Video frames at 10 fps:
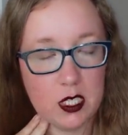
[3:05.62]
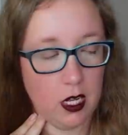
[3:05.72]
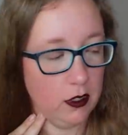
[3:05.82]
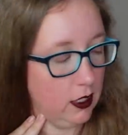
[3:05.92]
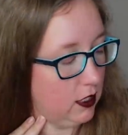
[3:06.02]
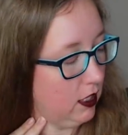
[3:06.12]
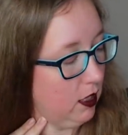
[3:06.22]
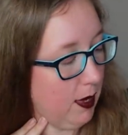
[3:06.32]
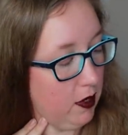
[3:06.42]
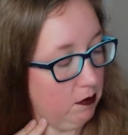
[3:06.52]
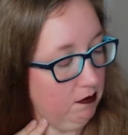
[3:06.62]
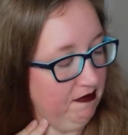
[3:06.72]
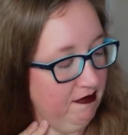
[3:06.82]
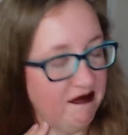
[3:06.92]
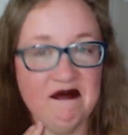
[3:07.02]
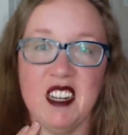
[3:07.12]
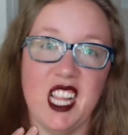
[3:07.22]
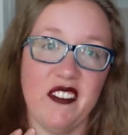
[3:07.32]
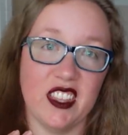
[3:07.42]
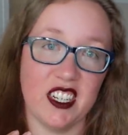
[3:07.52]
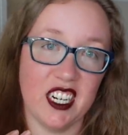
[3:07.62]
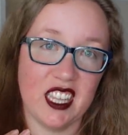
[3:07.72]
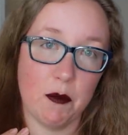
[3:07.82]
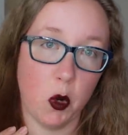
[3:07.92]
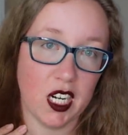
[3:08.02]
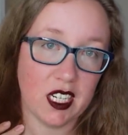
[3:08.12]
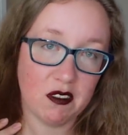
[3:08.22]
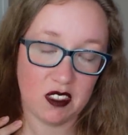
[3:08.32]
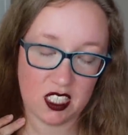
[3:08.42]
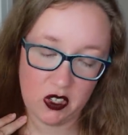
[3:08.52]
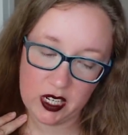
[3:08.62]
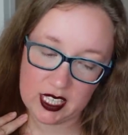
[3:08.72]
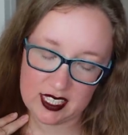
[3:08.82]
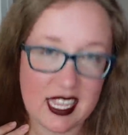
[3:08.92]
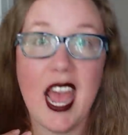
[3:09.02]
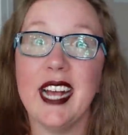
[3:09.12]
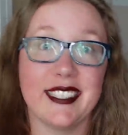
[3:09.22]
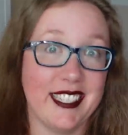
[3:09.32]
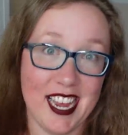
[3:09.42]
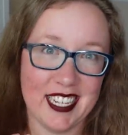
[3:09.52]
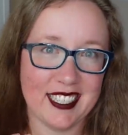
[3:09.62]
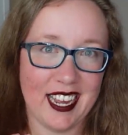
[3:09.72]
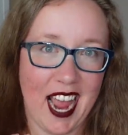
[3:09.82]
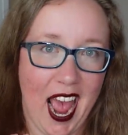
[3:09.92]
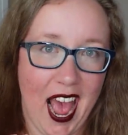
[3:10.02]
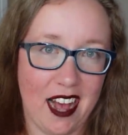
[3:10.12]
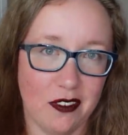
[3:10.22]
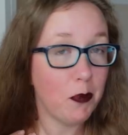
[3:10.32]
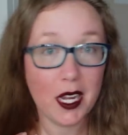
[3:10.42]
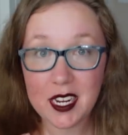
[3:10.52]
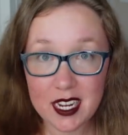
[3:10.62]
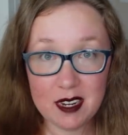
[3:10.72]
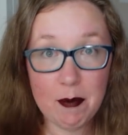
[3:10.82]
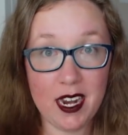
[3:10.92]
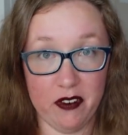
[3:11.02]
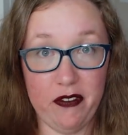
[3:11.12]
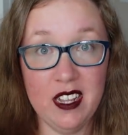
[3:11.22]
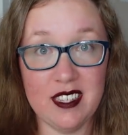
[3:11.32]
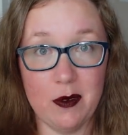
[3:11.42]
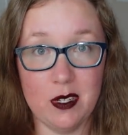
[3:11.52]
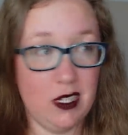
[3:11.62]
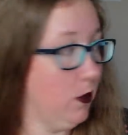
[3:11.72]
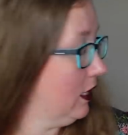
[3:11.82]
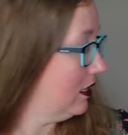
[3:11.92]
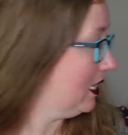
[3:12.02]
stalled until about 11:30 mm, in the morning doing this? Yes, yes, I have. But in my defense, I was doing